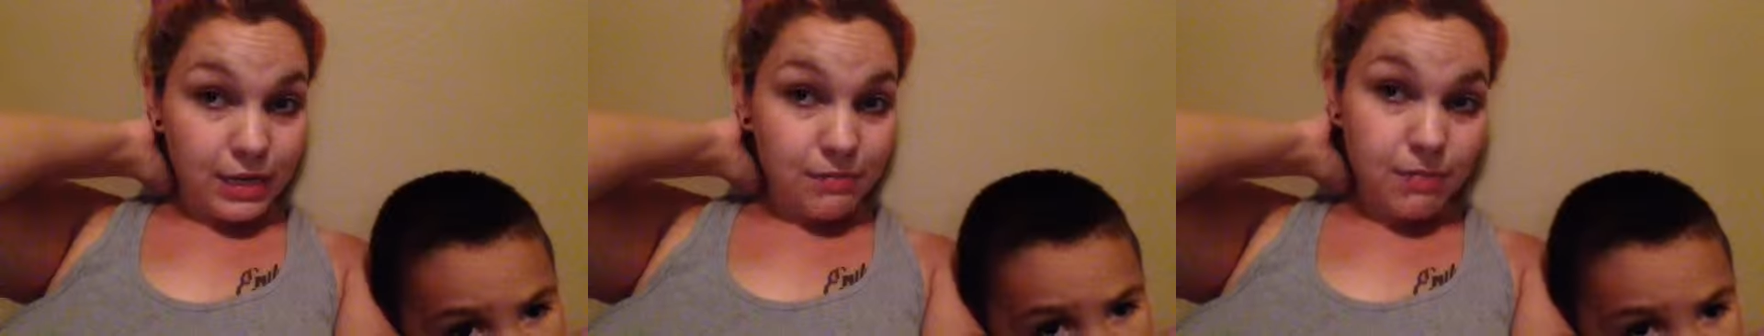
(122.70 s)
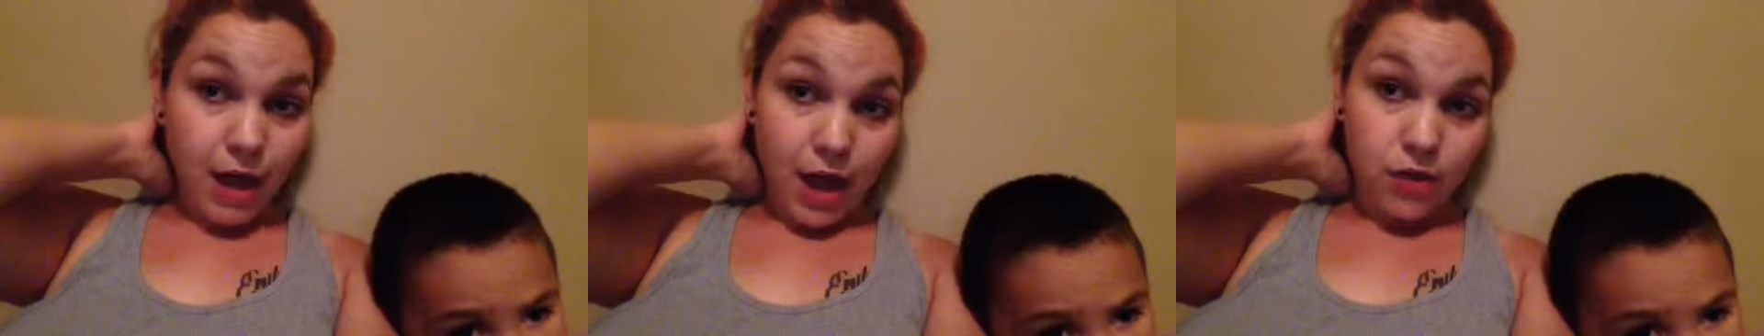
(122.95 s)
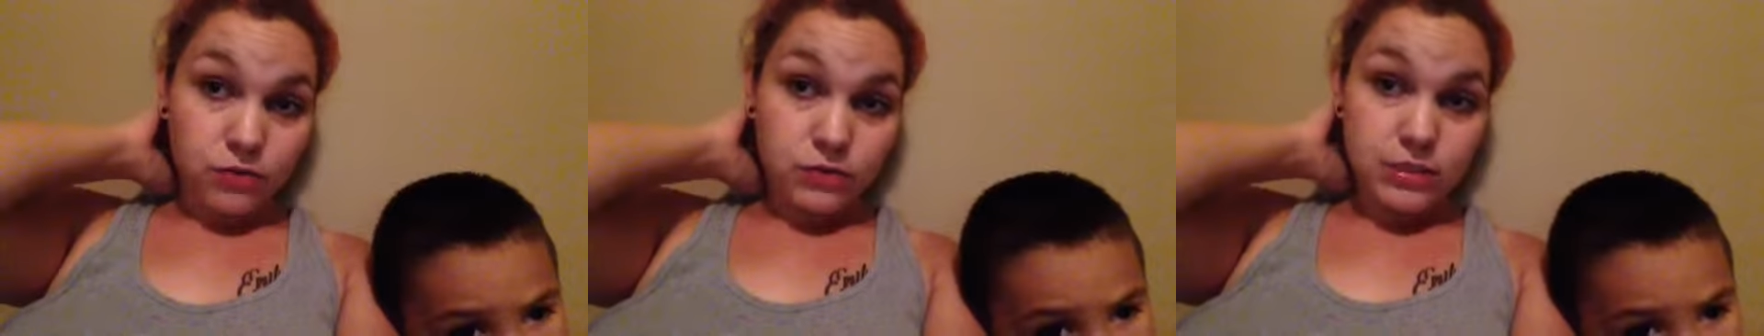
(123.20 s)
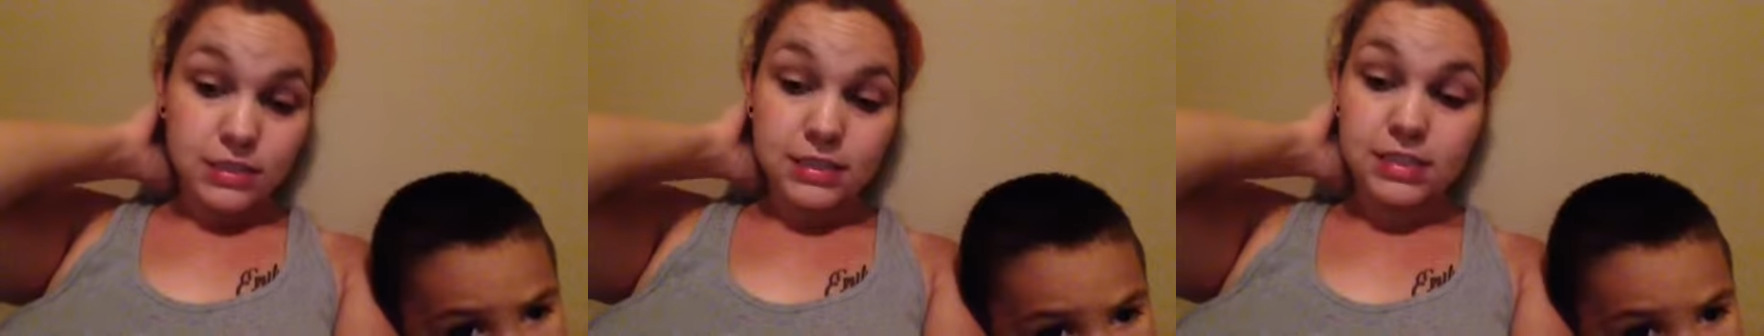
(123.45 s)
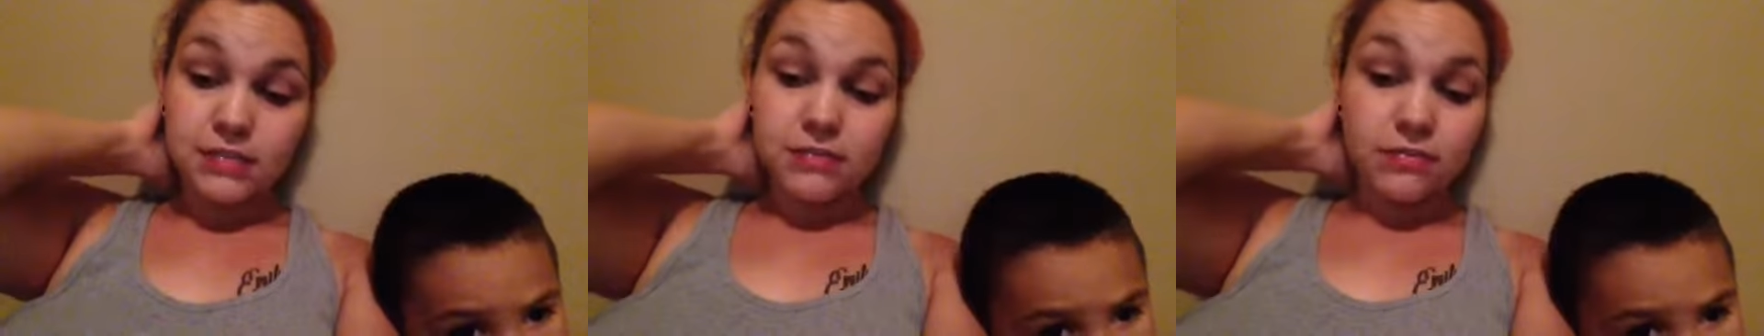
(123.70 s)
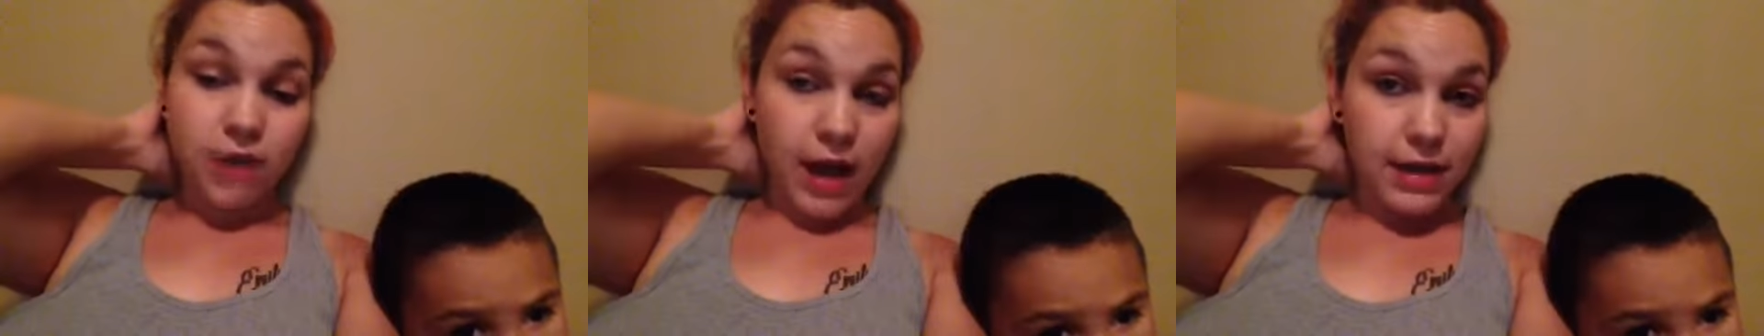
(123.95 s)
in pounds
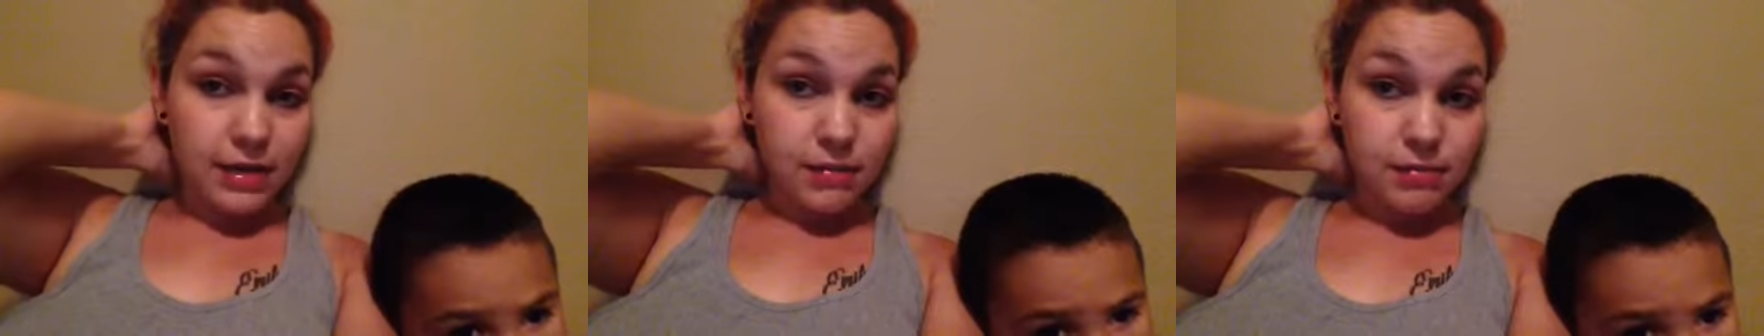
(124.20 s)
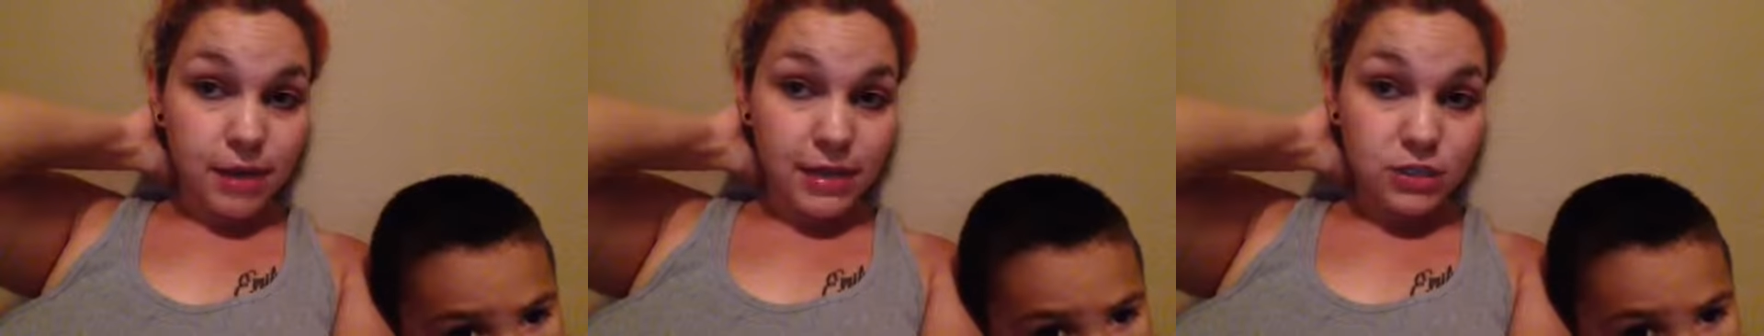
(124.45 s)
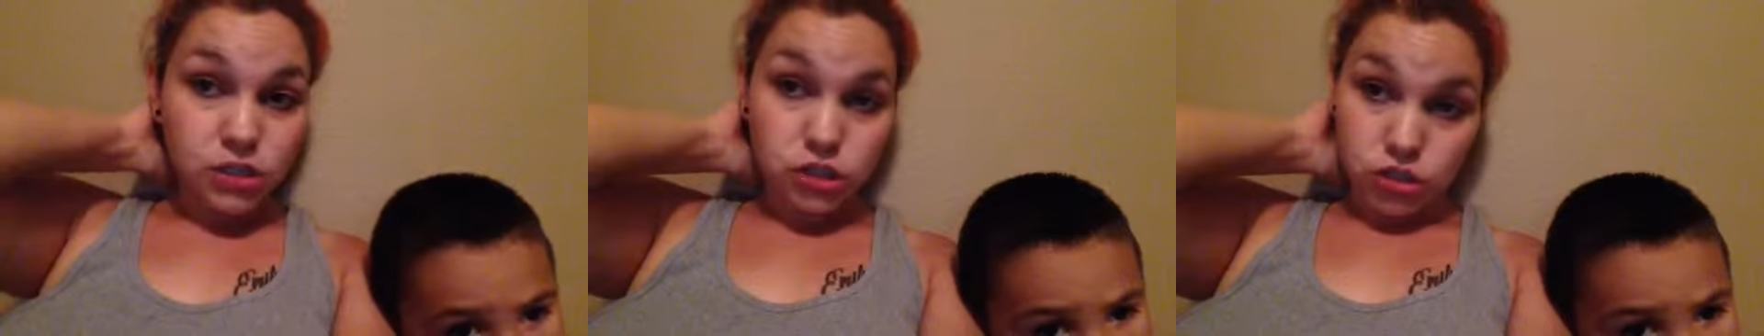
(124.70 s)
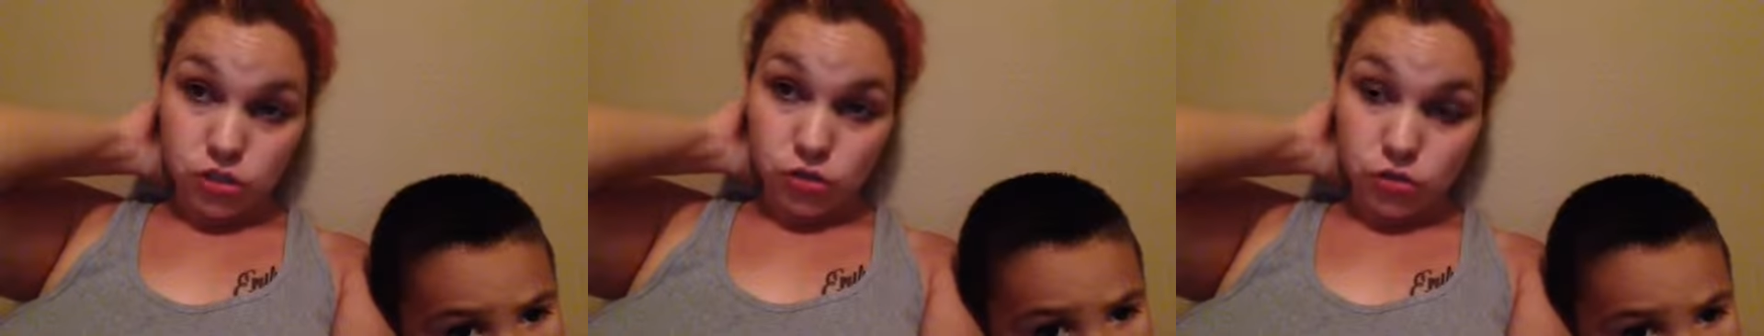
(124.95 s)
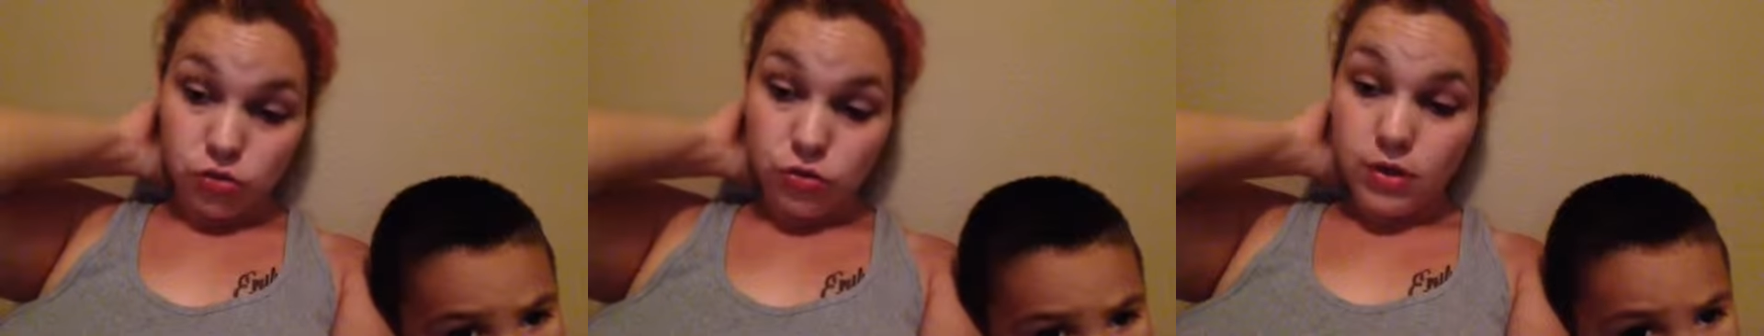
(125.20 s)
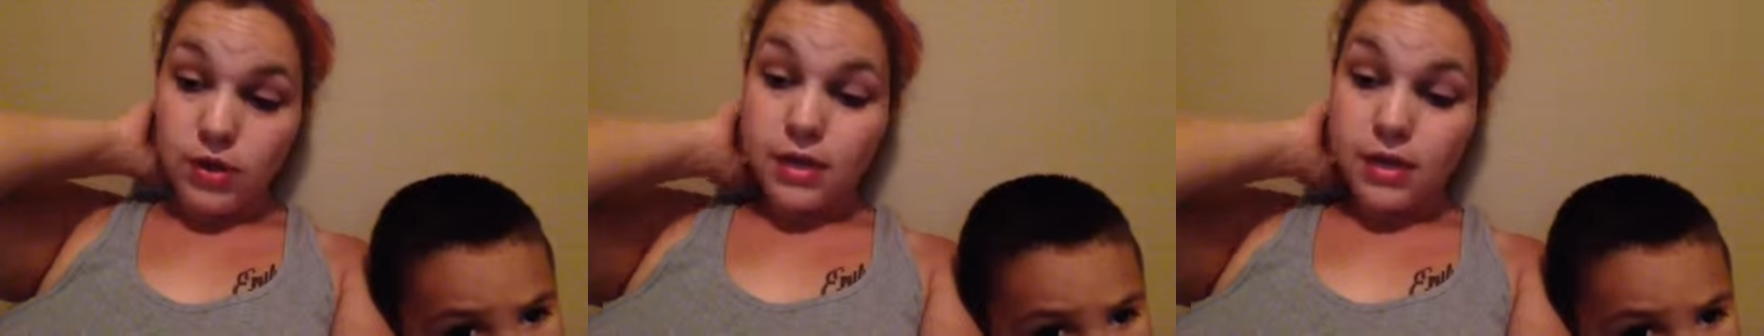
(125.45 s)
divided by 2